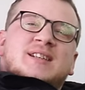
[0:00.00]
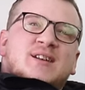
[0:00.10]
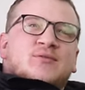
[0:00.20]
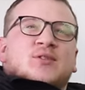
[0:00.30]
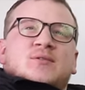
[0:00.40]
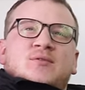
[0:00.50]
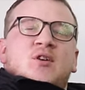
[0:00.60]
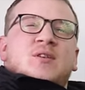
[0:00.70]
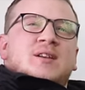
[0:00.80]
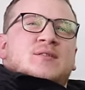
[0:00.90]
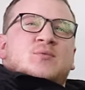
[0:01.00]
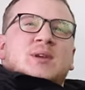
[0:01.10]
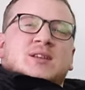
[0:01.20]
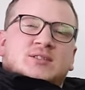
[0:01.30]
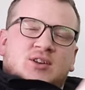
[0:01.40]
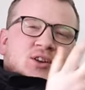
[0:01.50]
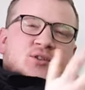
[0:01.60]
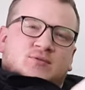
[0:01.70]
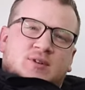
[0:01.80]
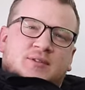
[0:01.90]
different for our end of week sign
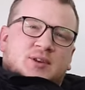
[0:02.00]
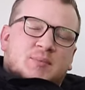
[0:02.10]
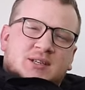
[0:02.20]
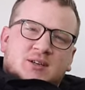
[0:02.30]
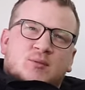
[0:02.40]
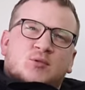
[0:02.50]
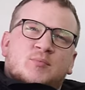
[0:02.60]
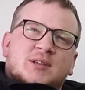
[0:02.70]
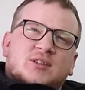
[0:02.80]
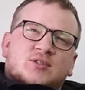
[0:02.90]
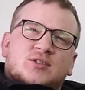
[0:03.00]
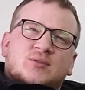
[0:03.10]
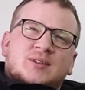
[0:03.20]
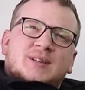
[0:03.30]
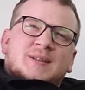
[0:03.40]
off rather than a best car bought, best car sold.